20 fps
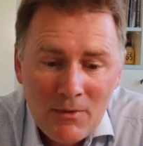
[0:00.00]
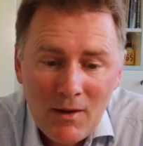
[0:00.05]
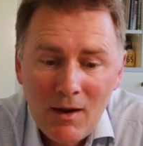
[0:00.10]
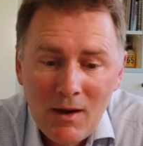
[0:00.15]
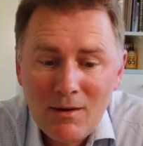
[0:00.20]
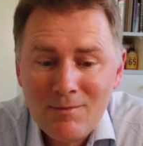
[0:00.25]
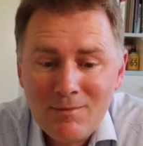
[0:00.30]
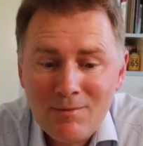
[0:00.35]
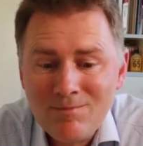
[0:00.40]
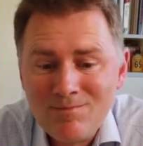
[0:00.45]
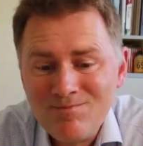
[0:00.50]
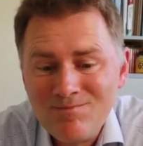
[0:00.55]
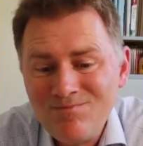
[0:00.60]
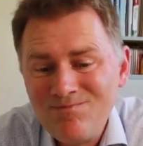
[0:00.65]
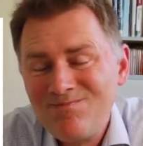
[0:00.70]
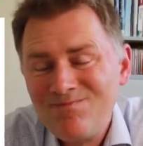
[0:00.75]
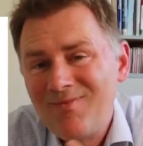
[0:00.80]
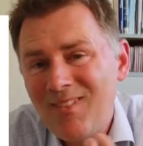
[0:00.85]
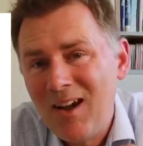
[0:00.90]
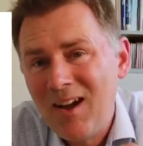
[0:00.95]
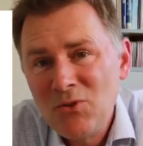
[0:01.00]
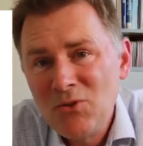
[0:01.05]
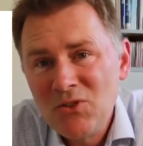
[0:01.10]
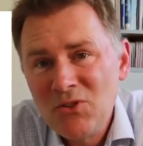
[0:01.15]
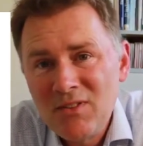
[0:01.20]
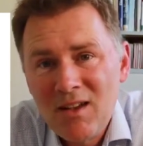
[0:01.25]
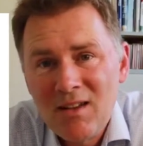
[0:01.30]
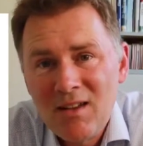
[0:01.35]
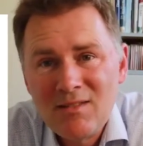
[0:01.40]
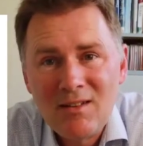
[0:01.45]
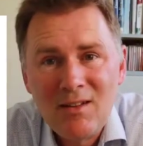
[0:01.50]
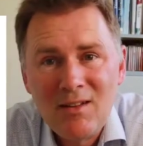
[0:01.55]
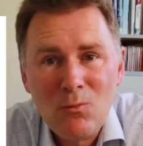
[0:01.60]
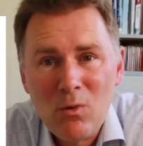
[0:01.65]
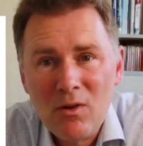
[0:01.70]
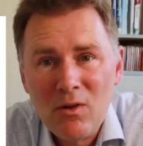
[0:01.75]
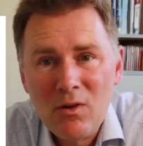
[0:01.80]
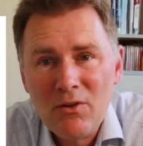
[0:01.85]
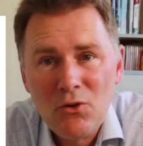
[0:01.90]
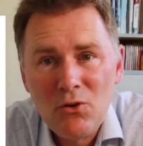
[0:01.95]
And I'm just asking
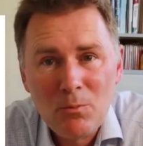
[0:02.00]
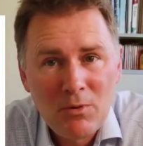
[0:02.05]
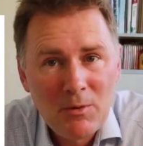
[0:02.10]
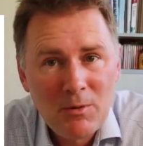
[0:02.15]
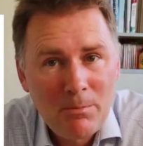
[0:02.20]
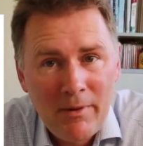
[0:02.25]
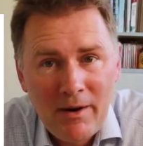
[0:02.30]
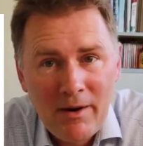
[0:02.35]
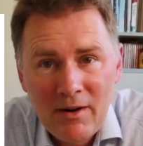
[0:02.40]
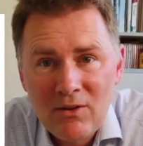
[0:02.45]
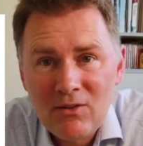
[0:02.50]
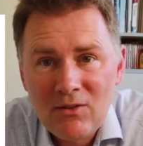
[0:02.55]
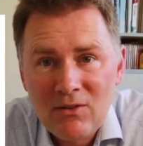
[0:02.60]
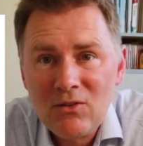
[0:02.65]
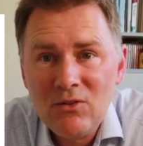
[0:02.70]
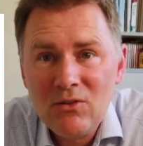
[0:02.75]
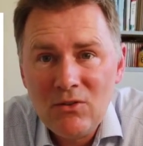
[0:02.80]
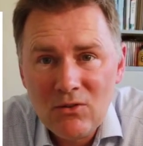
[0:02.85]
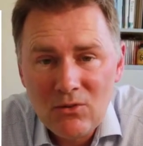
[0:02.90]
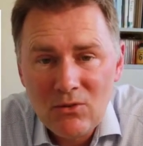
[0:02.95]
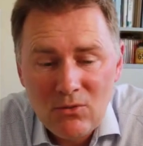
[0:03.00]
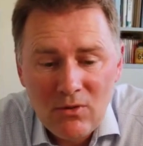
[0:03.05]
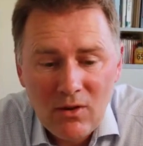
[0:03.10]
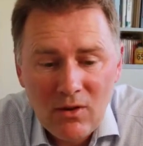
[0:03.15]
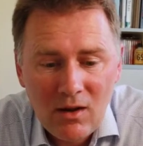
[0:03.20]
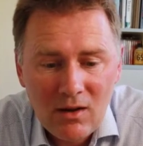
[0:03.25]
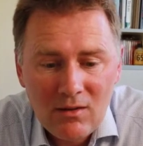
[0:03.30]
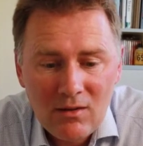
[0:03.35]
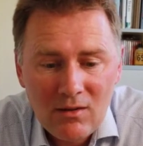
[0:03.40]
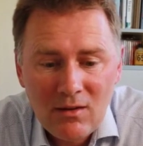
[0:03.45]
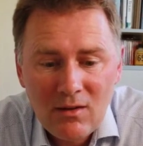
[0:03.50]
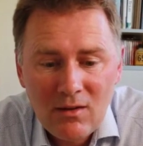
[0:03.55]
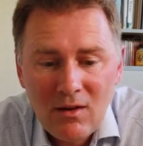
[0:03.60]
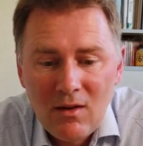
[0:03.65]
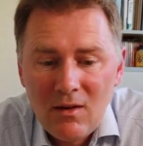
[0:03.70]
whether you're prepared to do that.